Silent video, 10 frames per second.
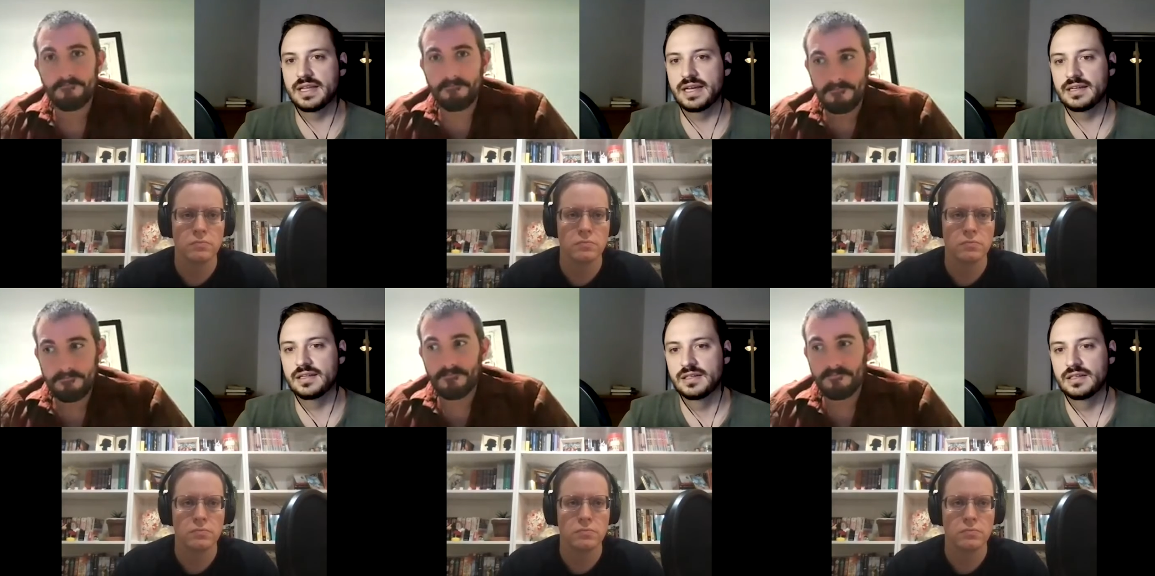
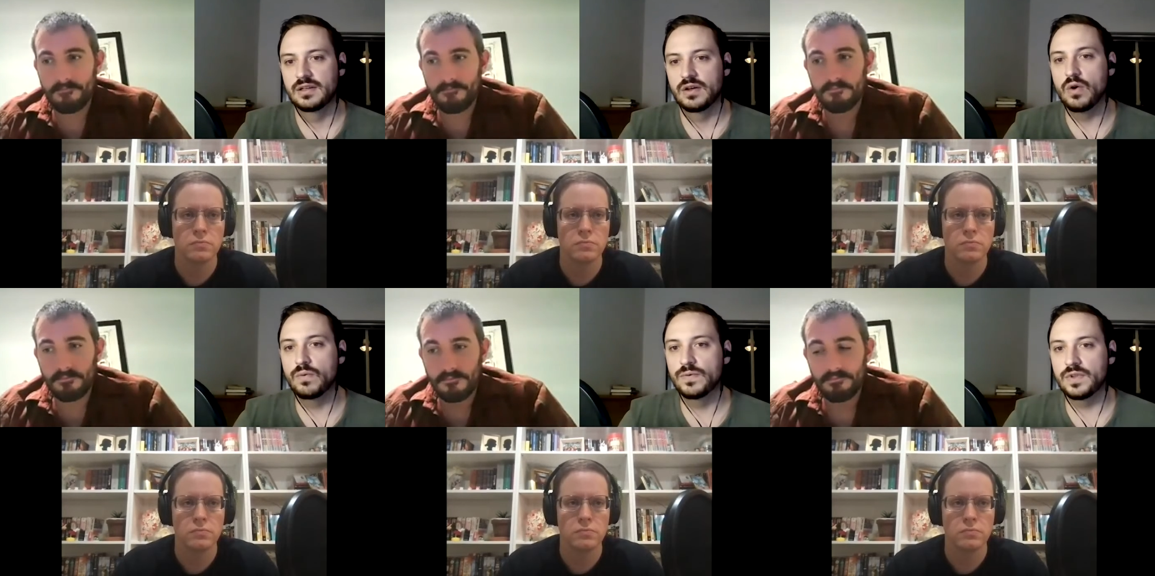Speaker 1: that
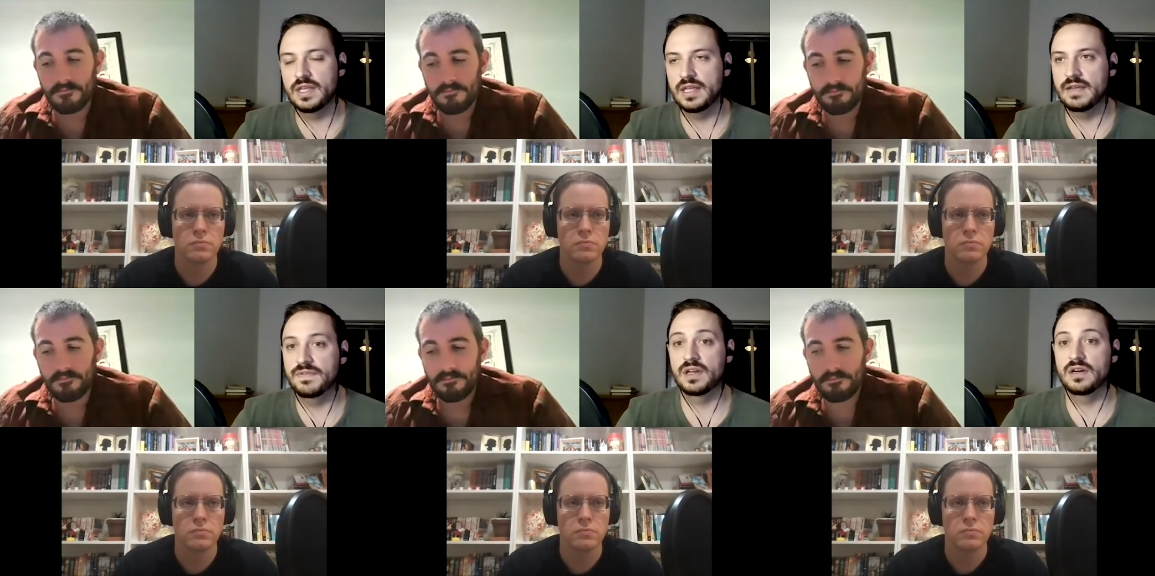hopefully
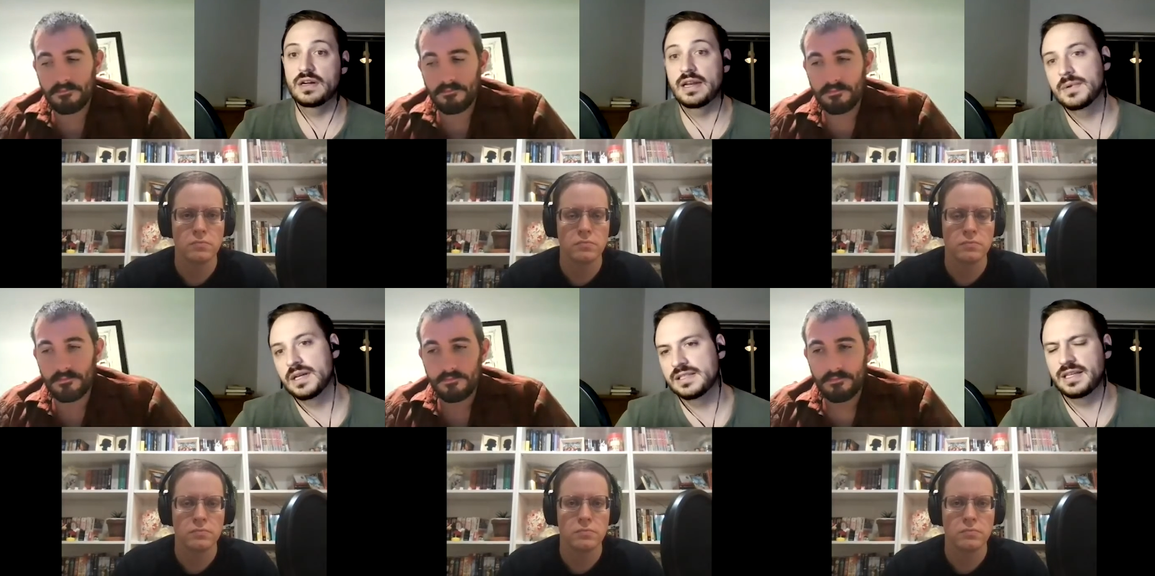if there and
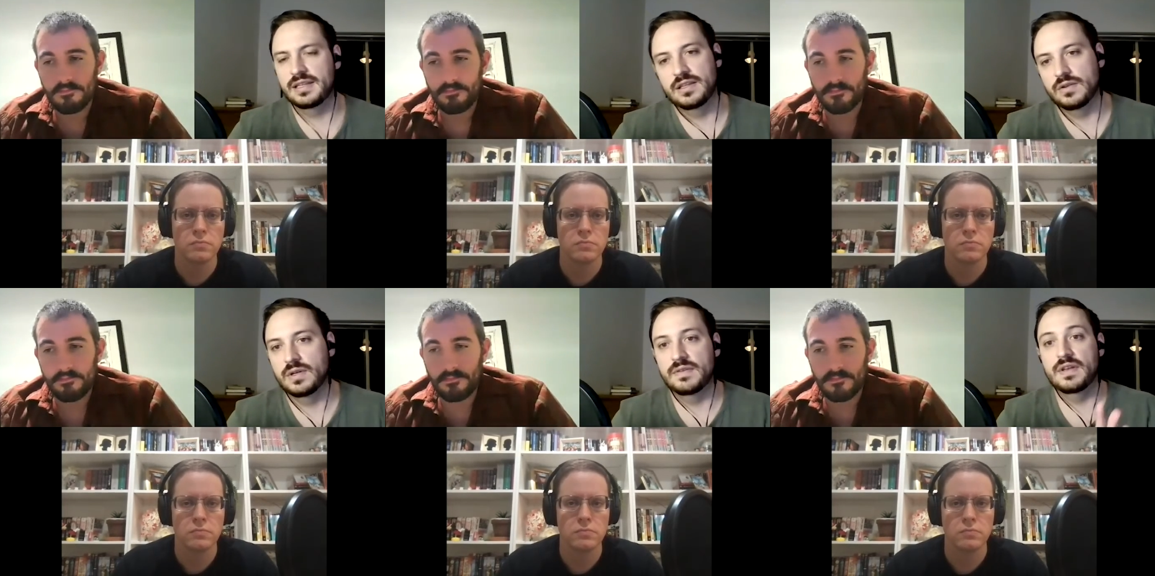i'm not saying you
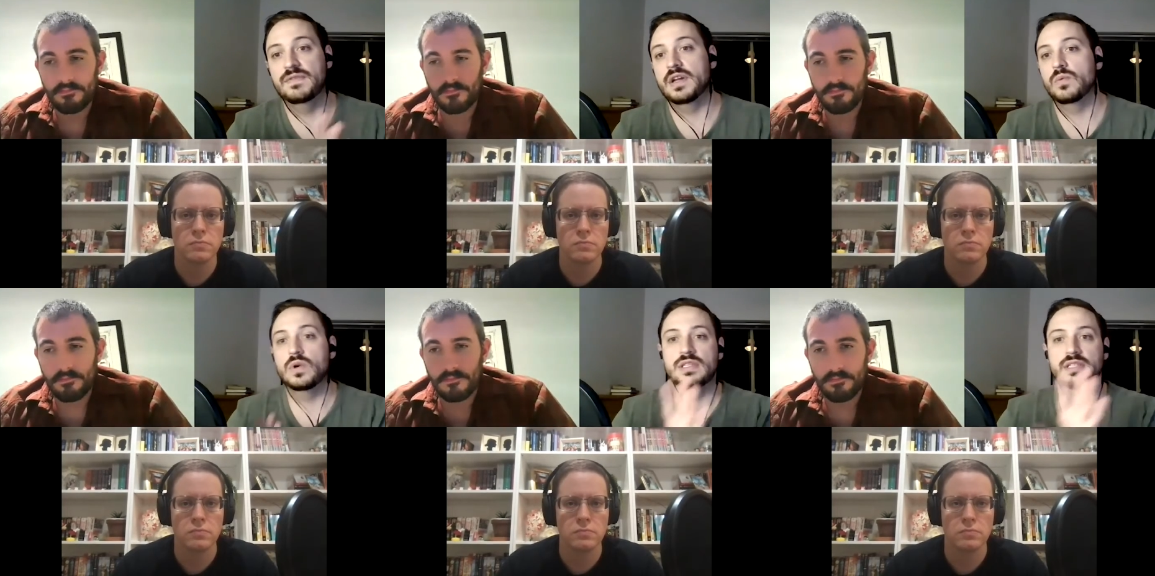know if, if,
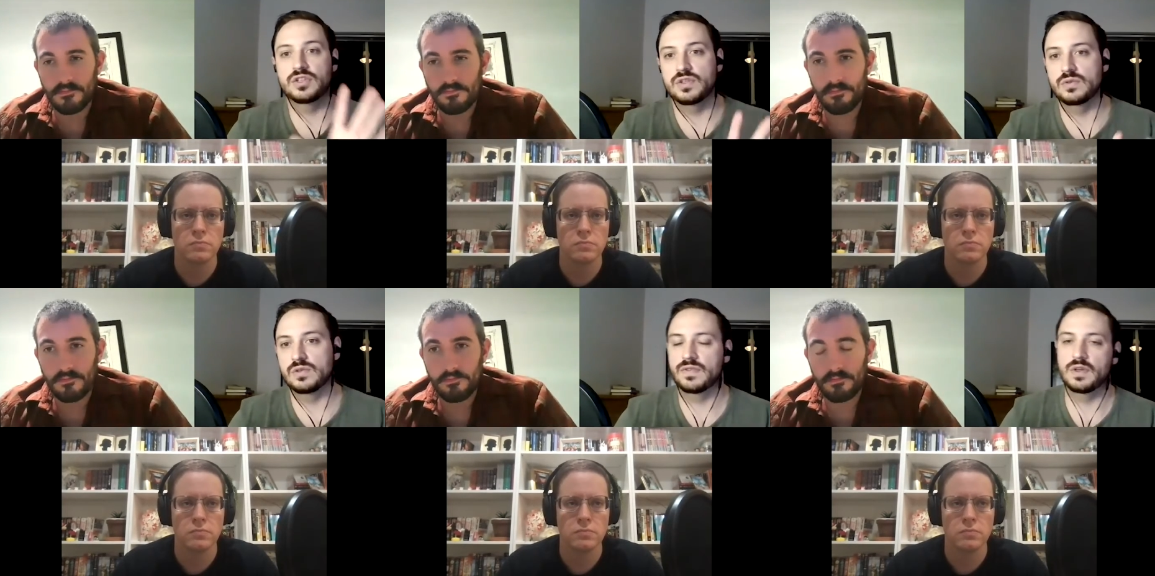there was
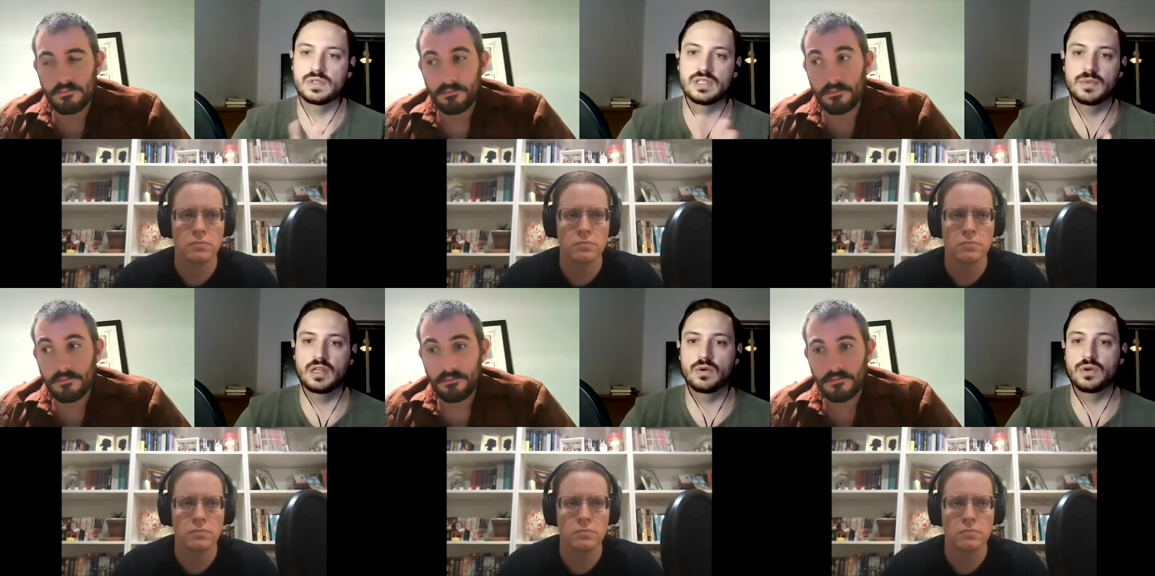issues or if there was
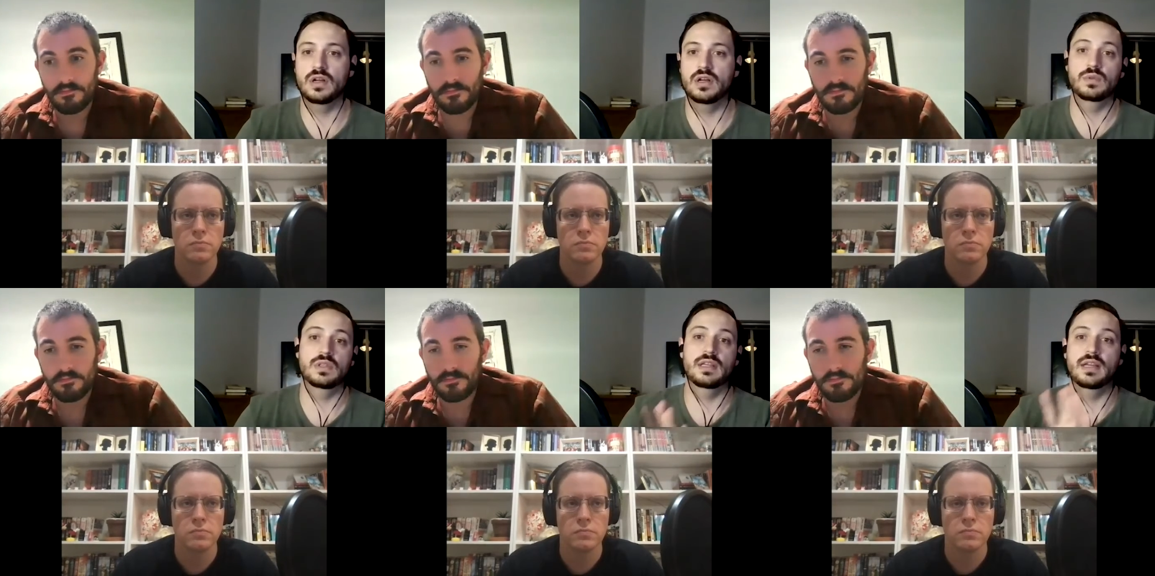something going on
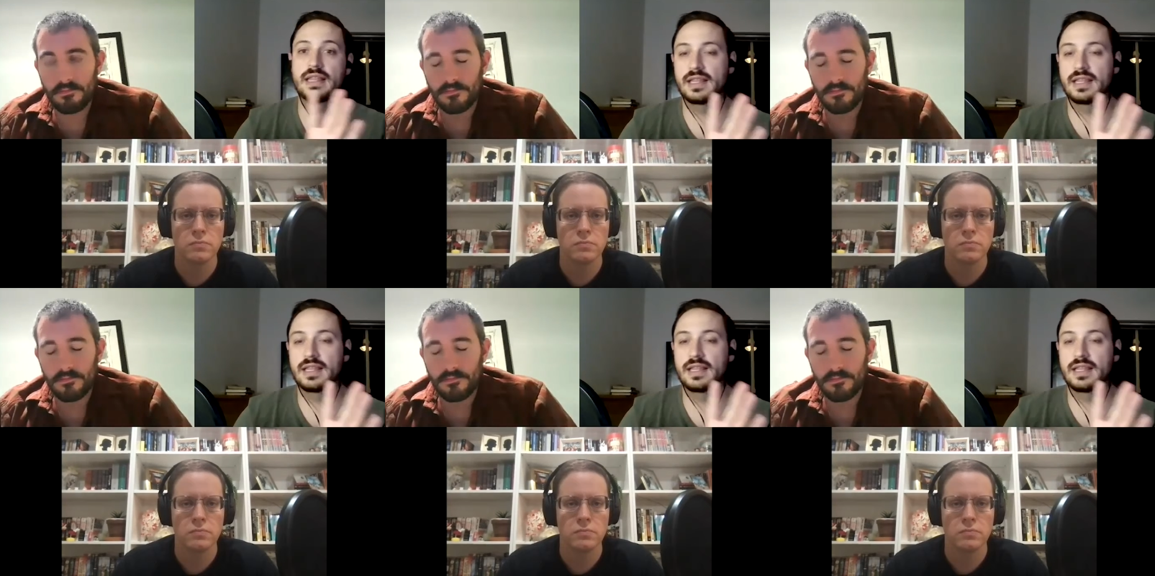with the,